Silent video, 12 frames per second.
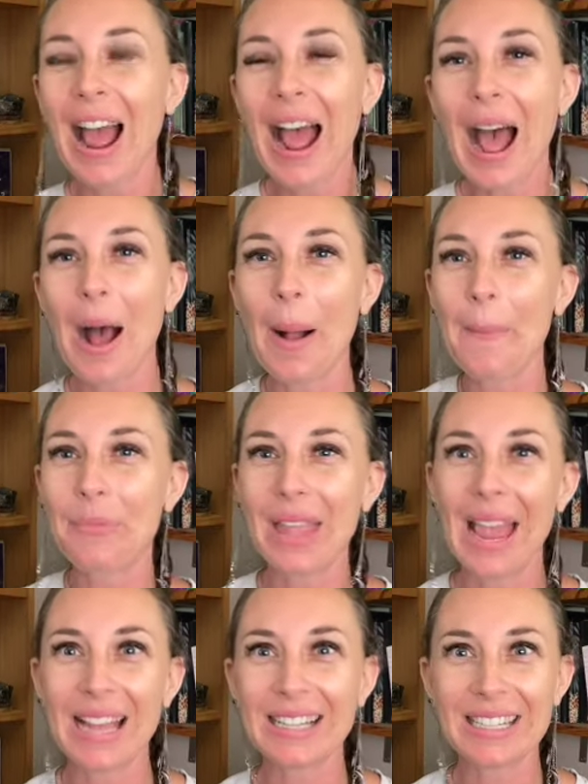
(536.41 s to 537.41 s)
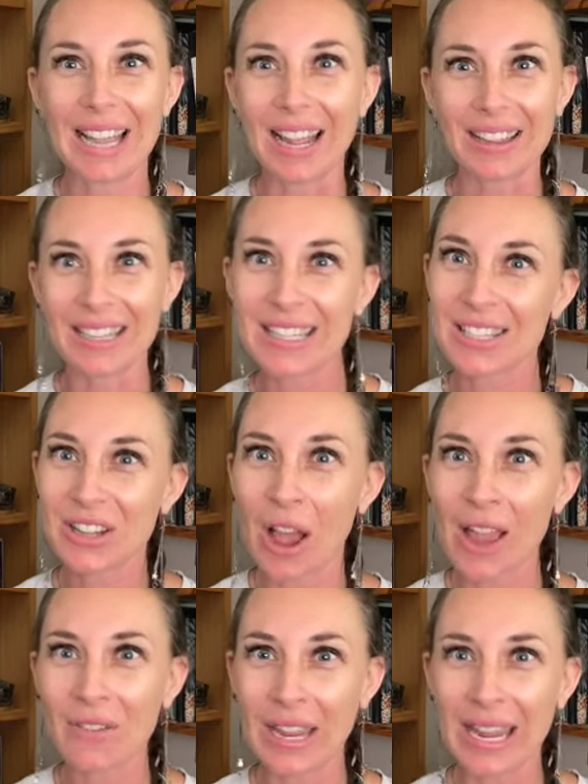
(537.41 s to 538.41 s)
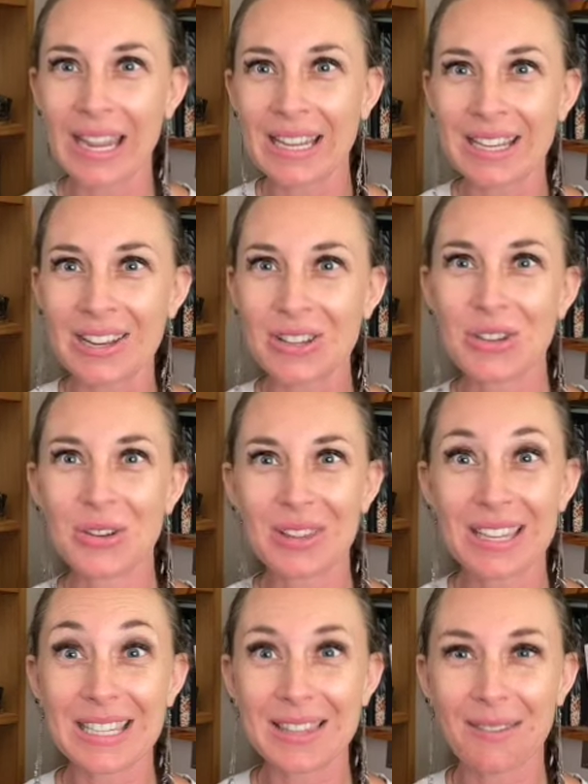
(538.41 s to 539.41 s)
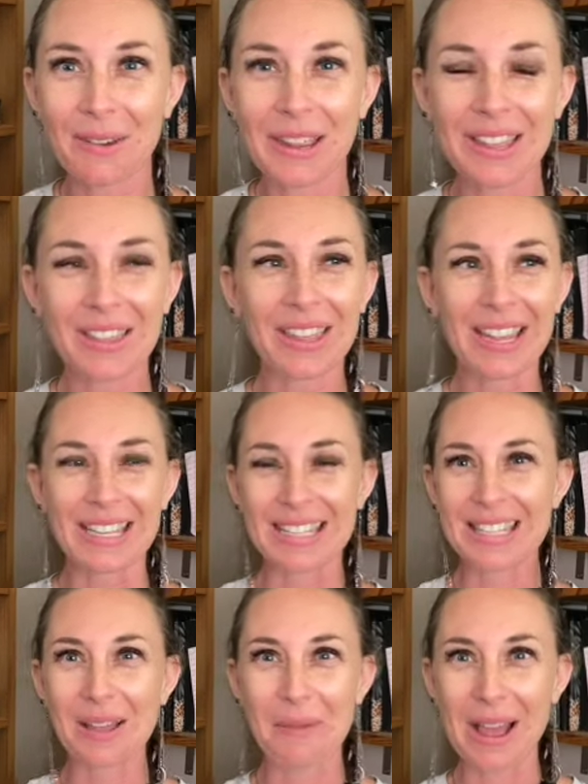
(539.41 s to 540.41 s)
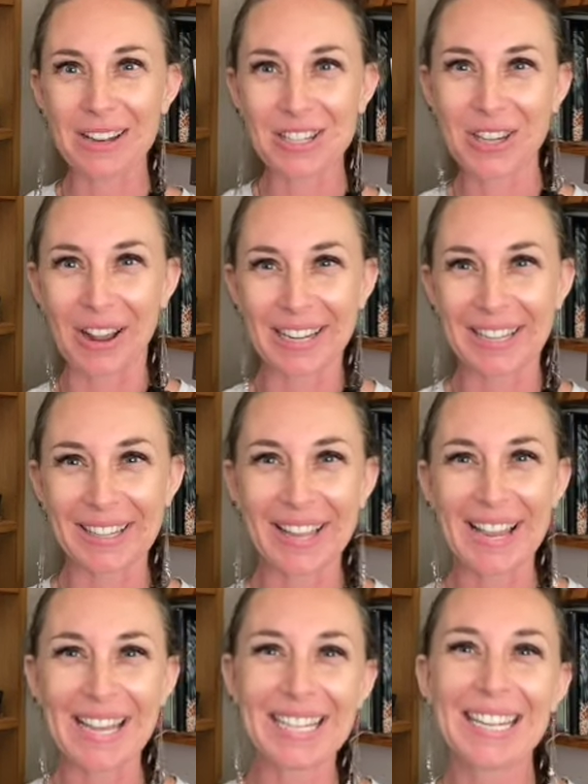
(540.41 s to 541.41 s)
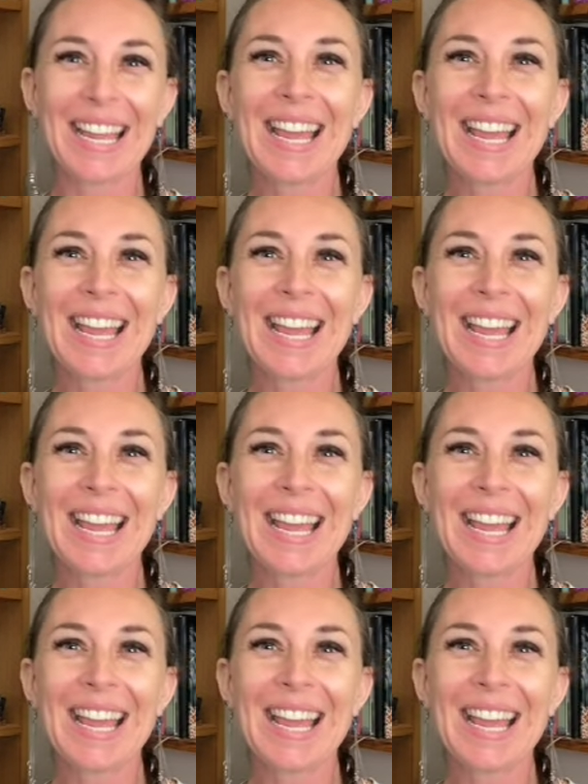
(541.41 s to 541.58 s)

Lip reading: let's dive in to these three things about shining a light.